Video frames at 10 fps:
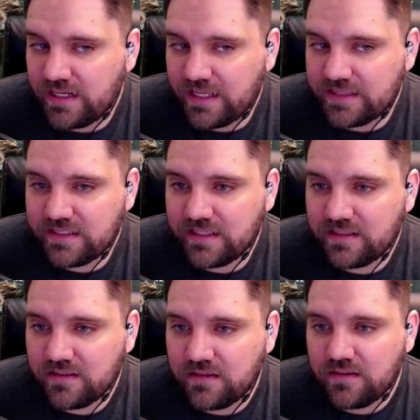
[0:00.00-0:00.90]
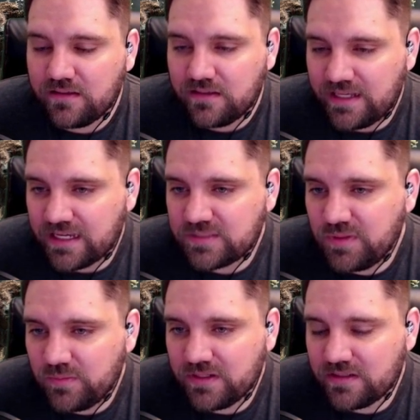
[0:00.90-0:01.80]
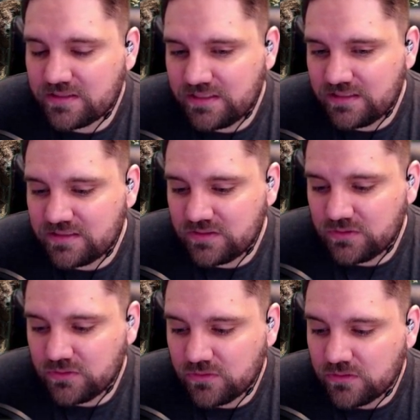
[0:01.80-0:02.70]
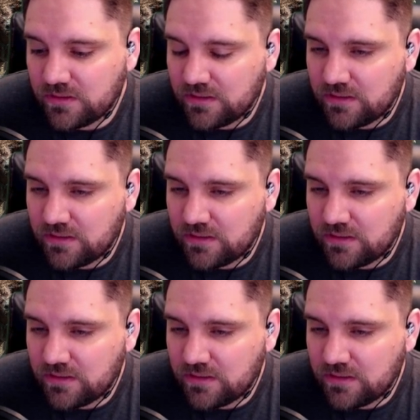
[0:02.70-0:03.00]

And I think XP penalty to